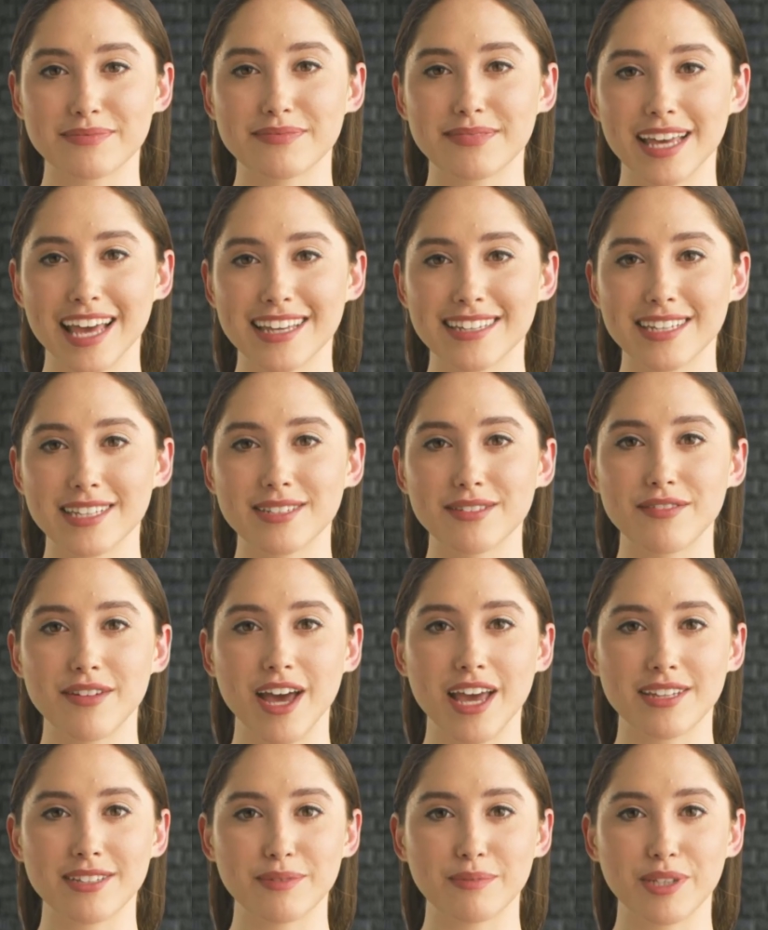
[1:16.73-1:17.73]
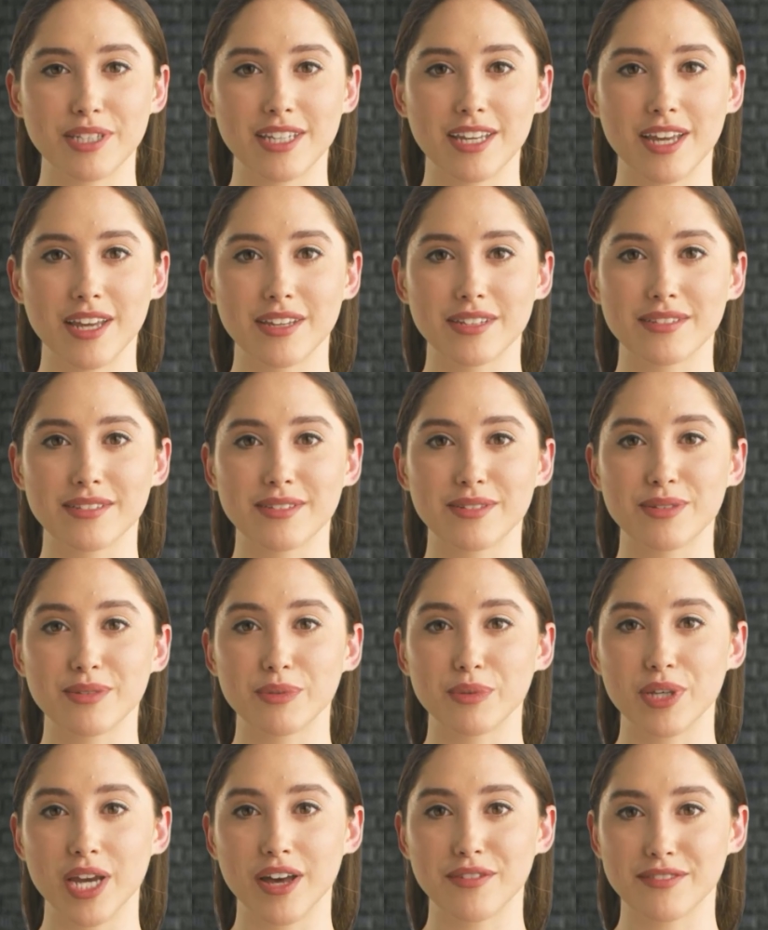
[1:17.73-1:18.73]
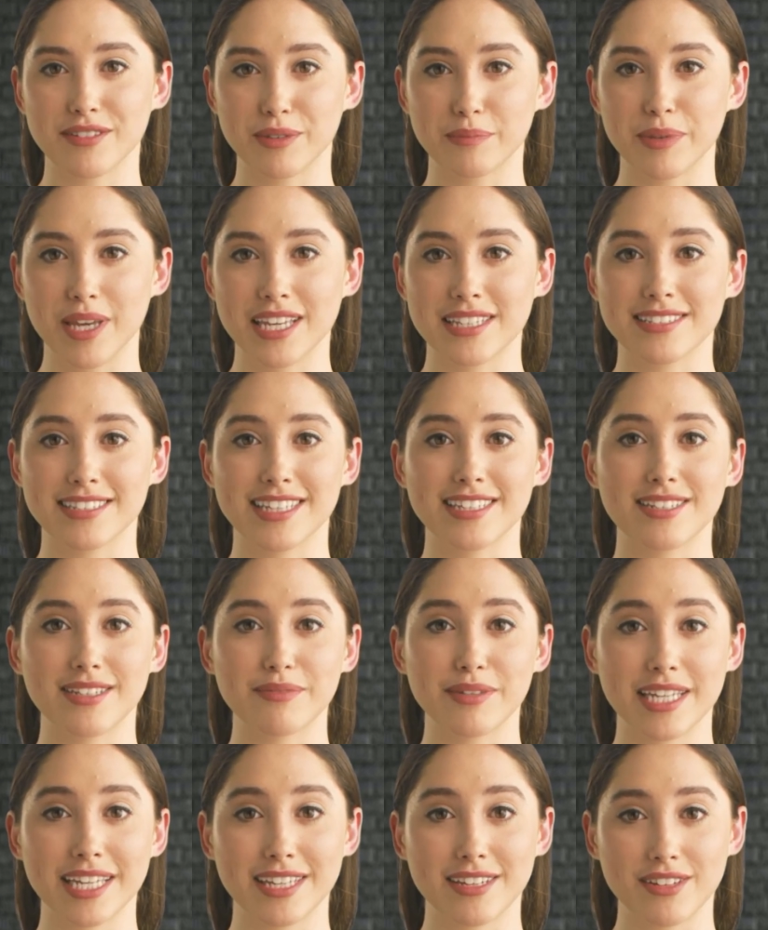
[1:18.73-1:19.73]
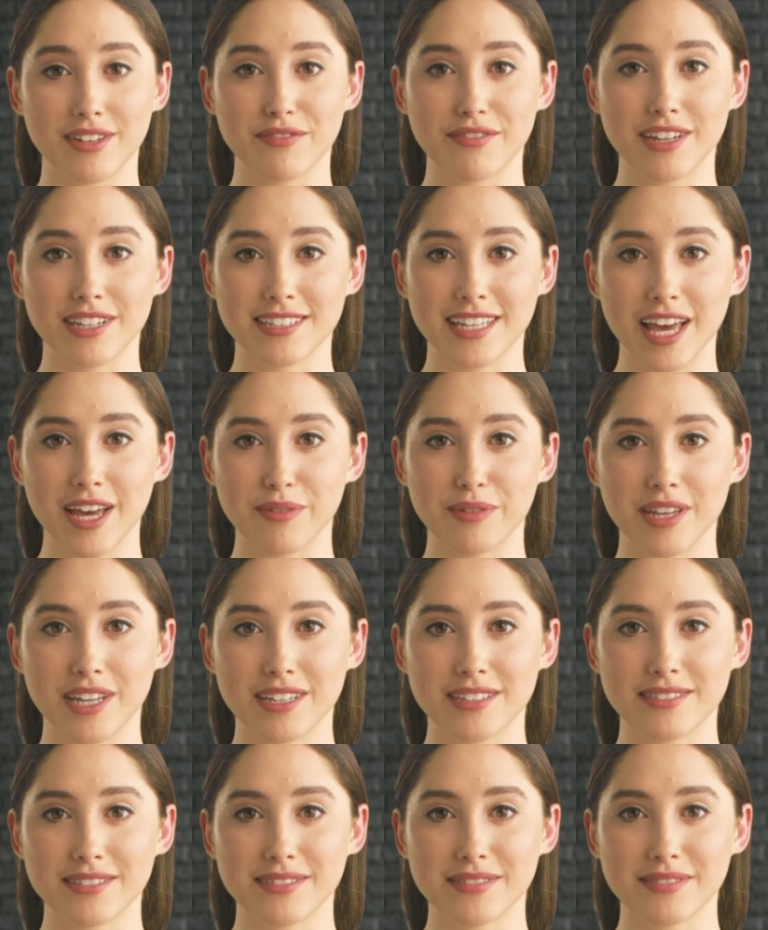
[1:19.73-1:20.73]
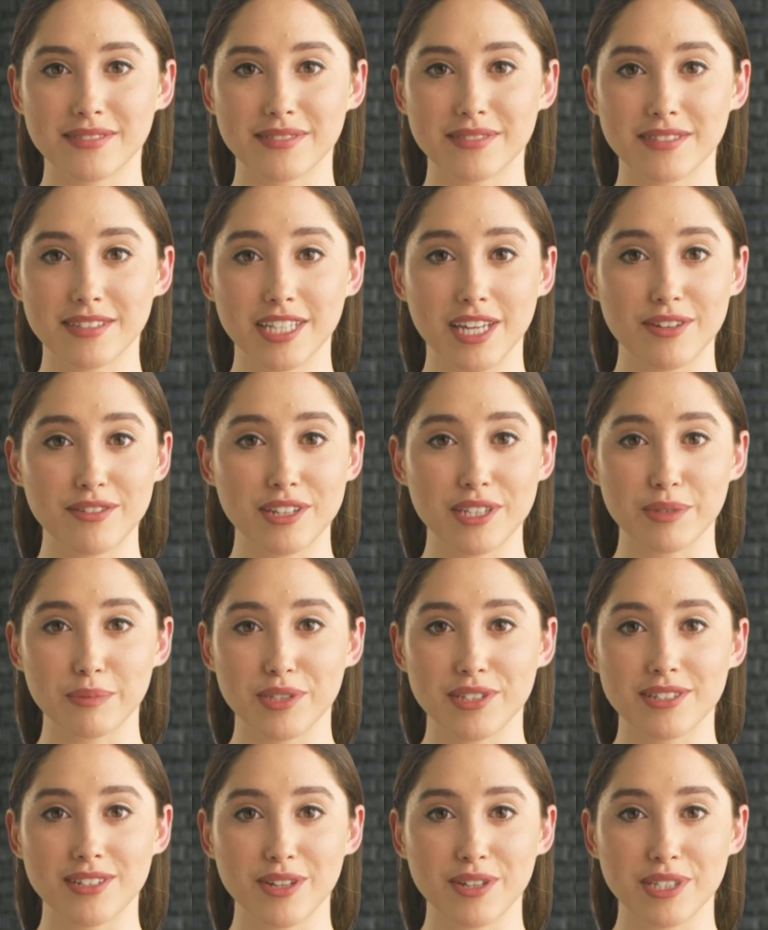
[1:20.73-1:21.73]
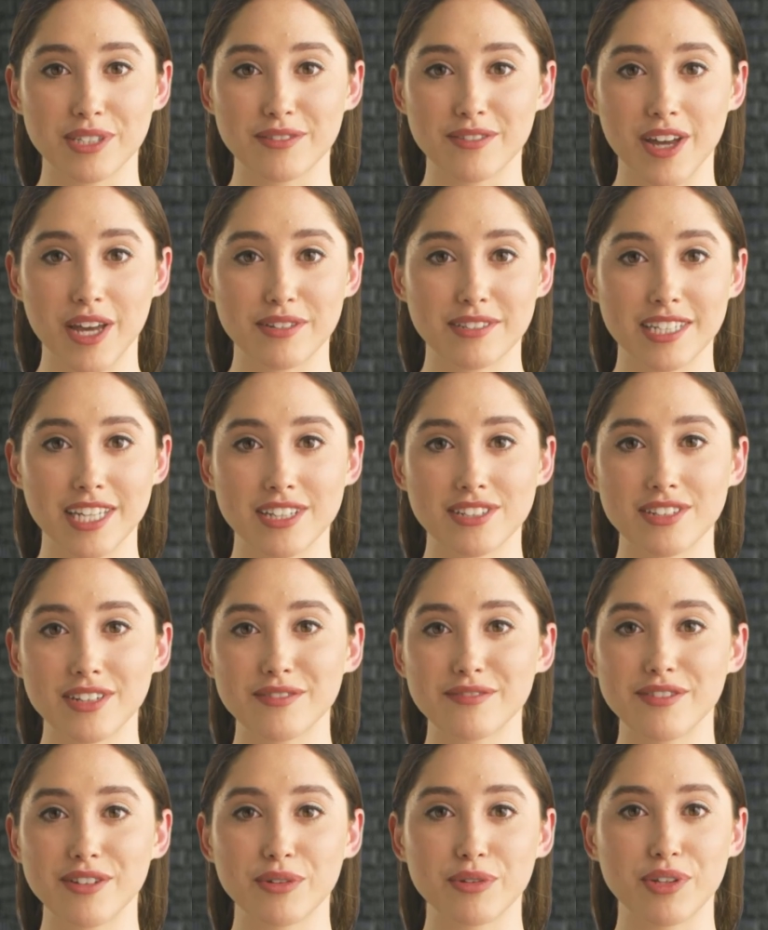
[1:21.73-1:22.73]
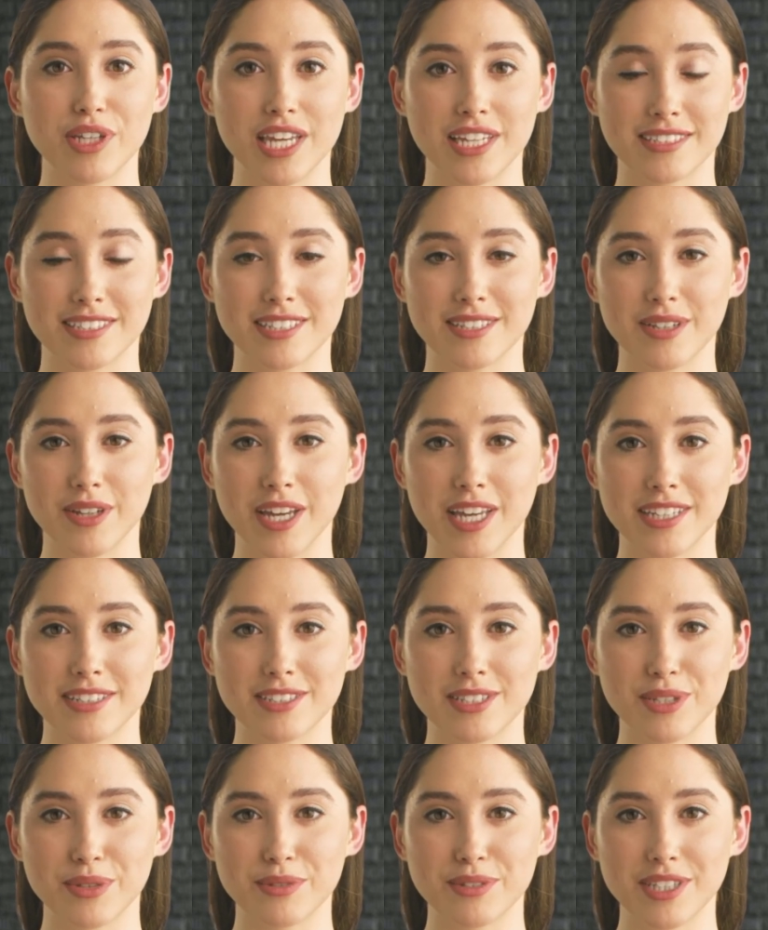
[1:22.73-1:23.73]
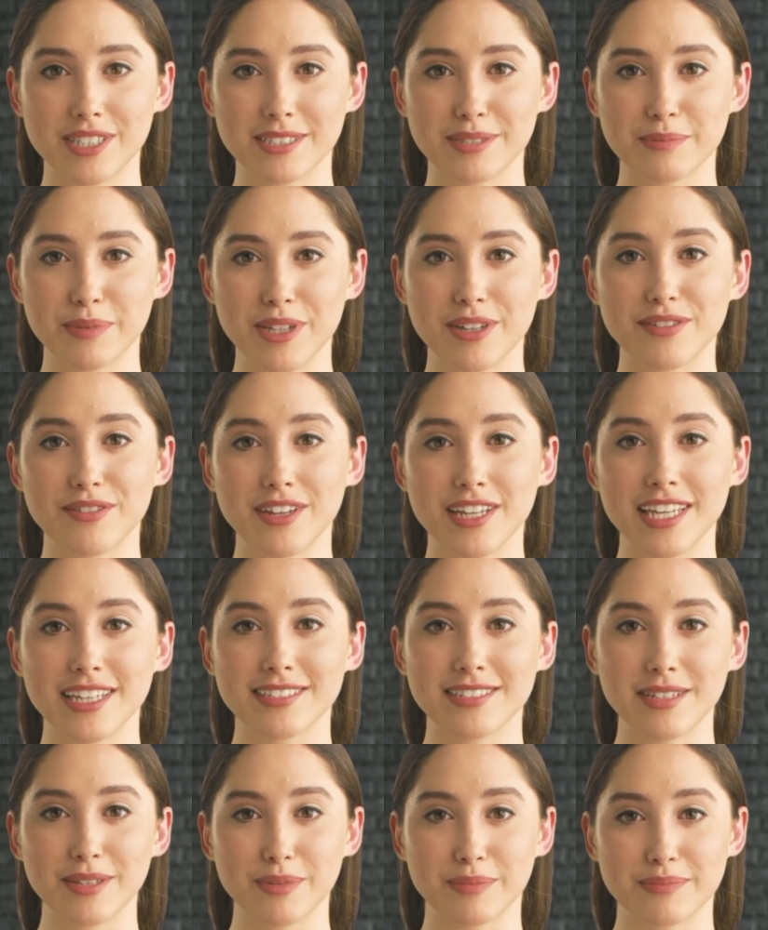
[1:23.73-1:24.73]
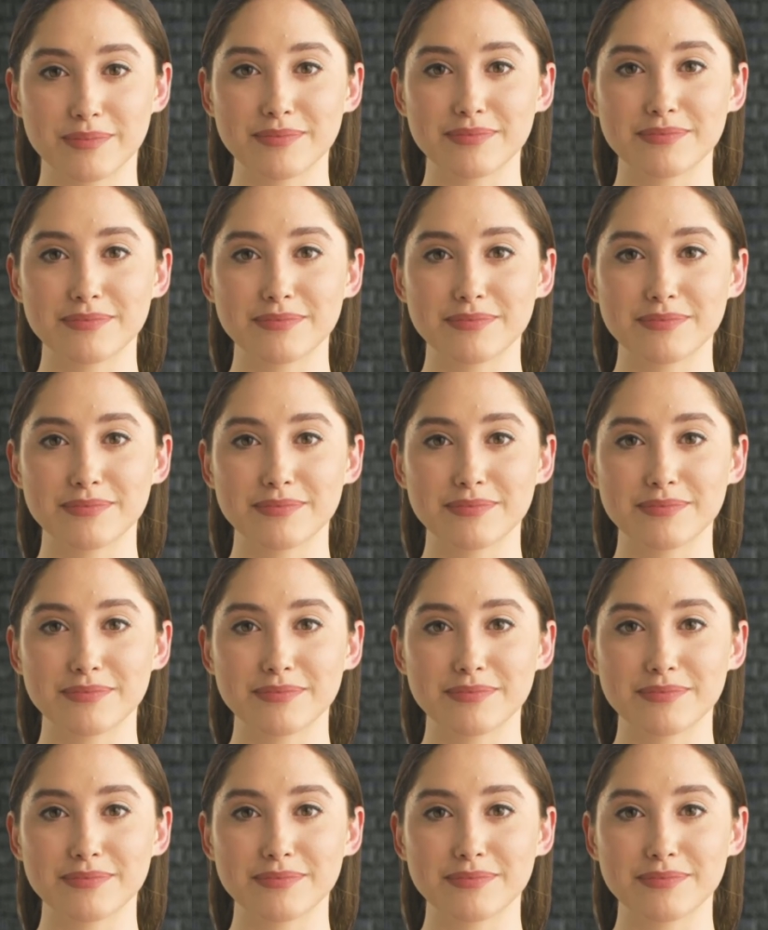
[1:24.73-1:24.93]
In this first video, we'll cover the basics of each of these areas, giving you a solid foundation for creating your own children's book for Kindle.